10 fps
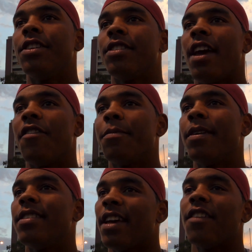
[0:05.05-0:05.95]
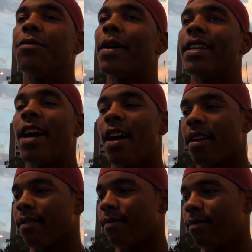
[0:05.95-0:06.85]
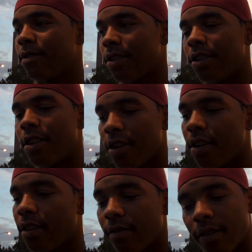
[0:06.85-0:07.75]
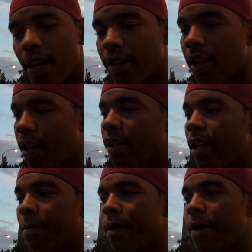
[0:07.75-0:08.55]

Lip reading: He's an everybody guy. So, you know, I like that.